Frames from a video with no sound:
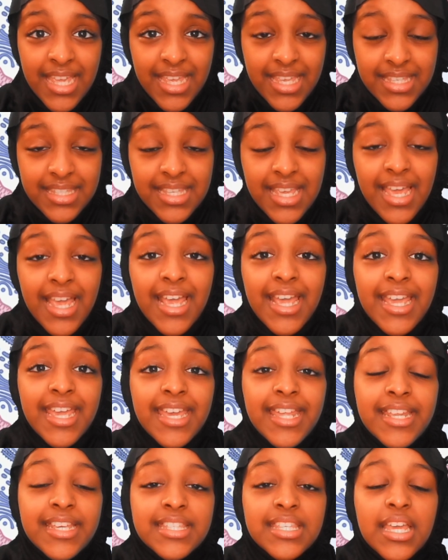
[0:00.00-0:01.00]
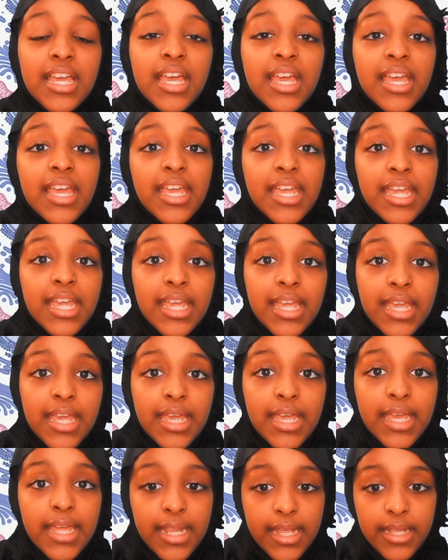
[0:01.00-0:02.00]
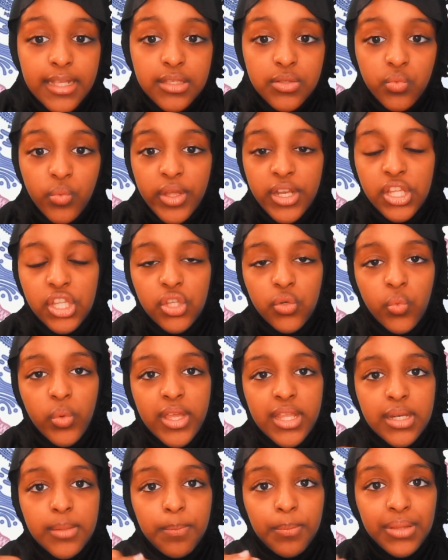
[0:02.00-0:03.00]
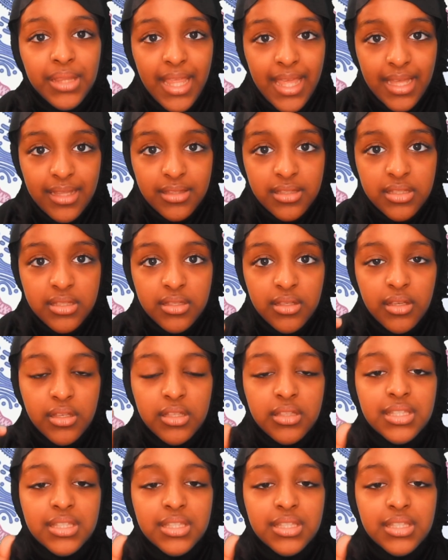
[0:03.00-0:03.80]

is, it is when plants